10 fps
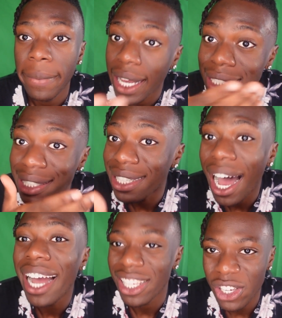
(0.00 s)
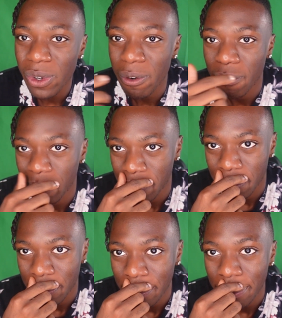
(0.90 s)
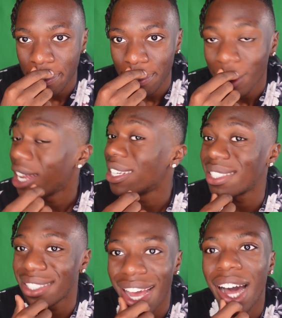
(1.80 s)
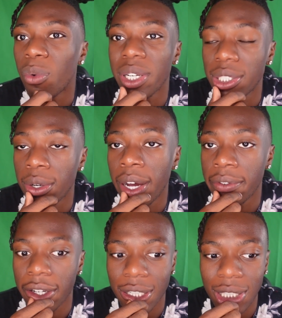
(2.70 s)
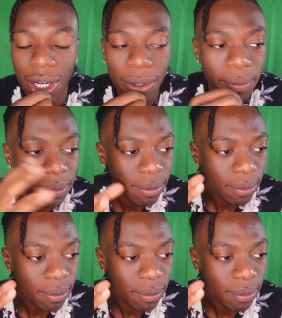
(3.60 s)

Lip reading: It's not you. It is not whatsoever. So